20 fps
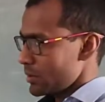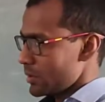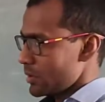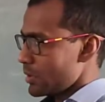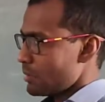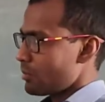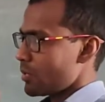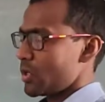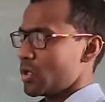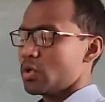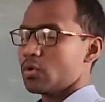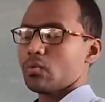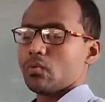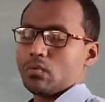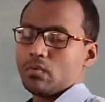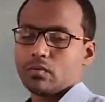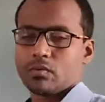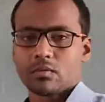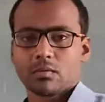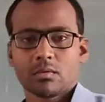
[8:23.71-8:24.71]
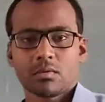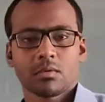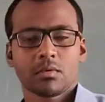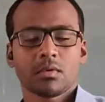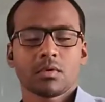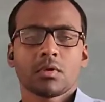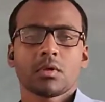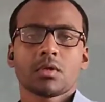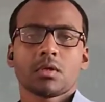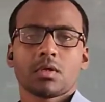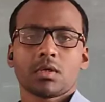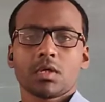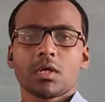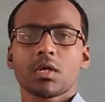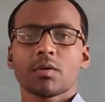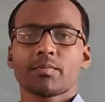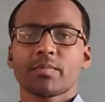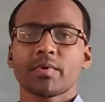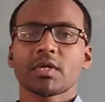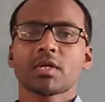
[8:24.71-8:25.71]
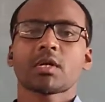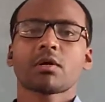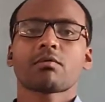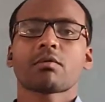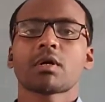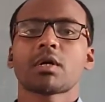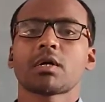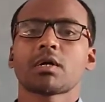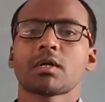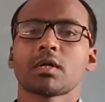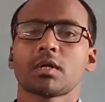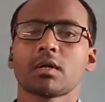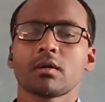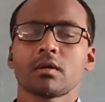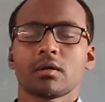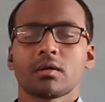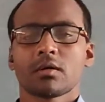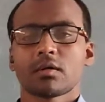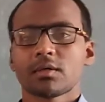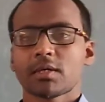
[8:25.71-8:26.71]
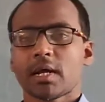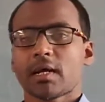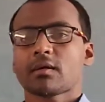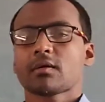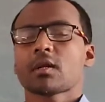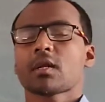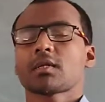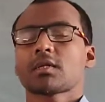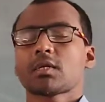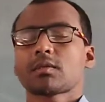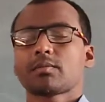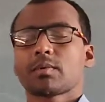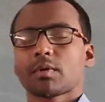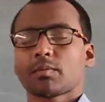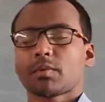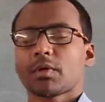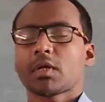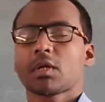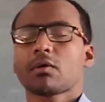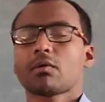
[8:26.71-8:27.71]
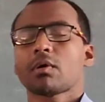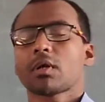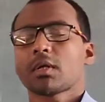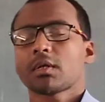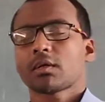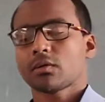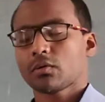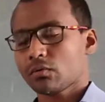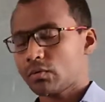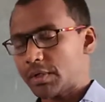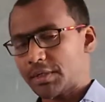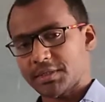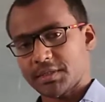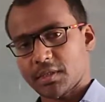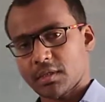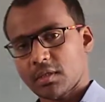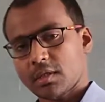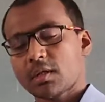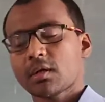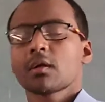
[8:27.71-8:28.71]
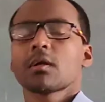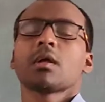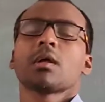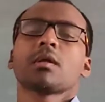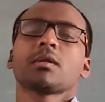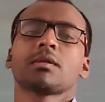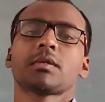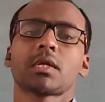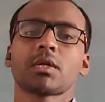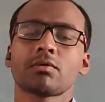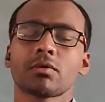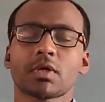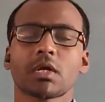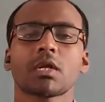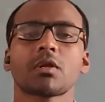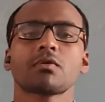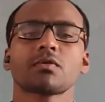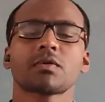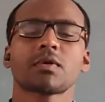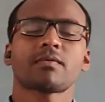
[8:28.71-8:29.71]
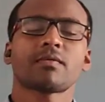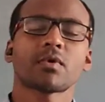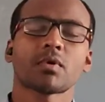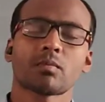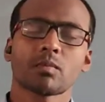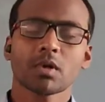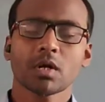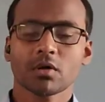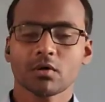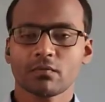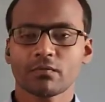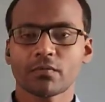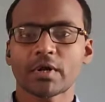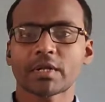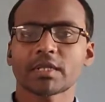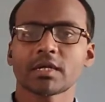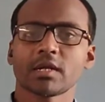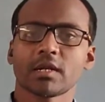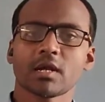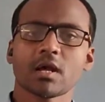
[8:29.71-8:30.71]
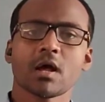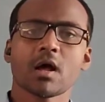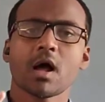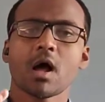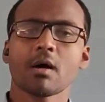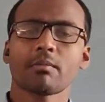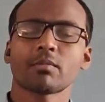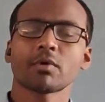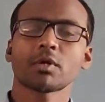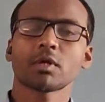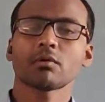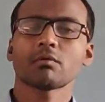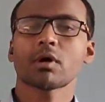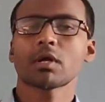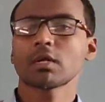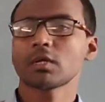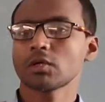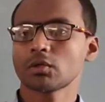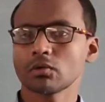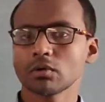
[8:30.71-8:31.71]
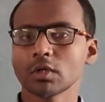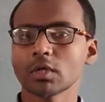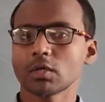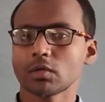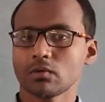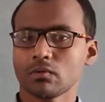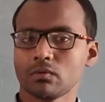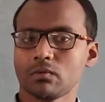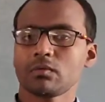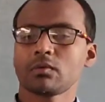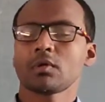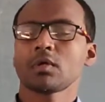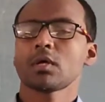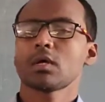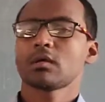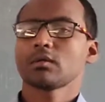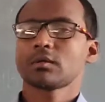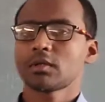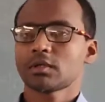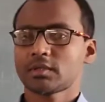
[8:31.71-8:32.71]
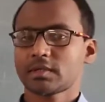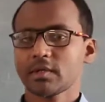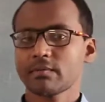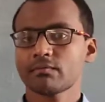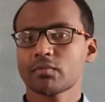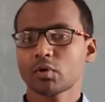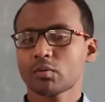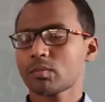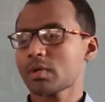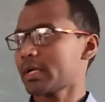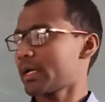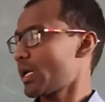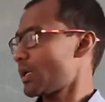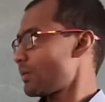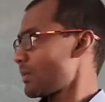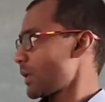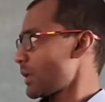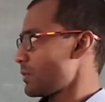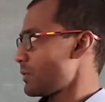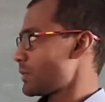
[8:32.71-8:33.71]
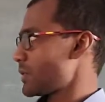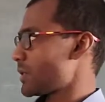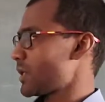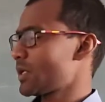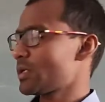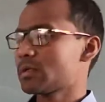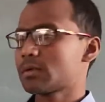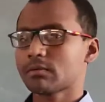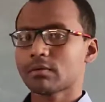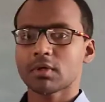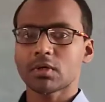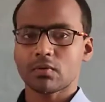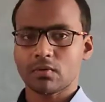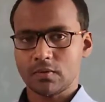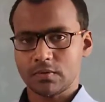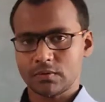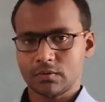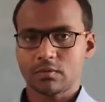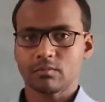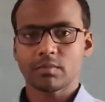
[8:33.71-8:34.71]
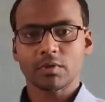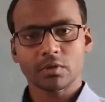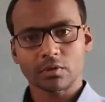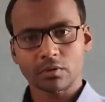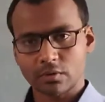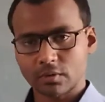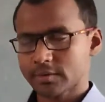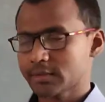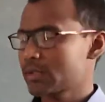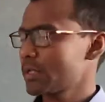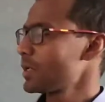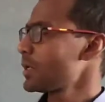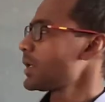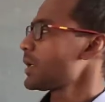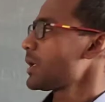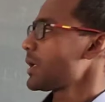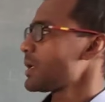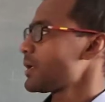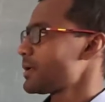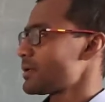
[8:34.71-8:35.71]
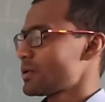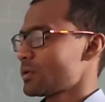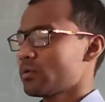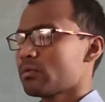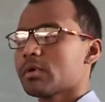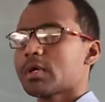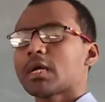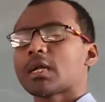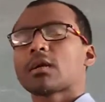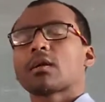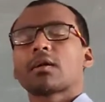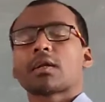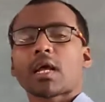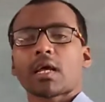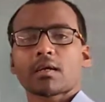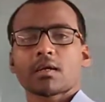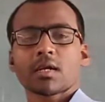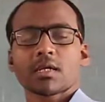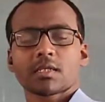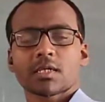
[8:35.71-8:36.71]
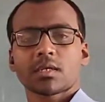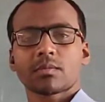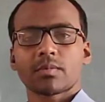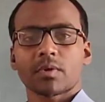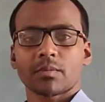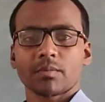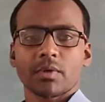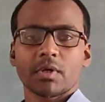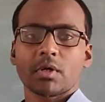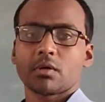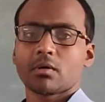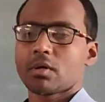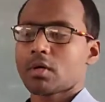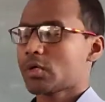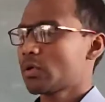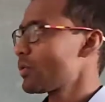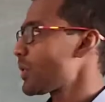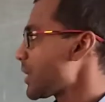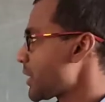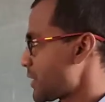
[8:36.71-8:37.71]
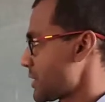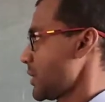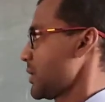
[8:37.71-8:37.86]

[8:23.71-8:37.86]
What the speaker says: number 2, if in a quadrilateral diagonals are perpendicular to each other, then we can use the formula to find the area, half d1 into d2. The same formula can be used in square also, because in a square diagonals are perpendicular to each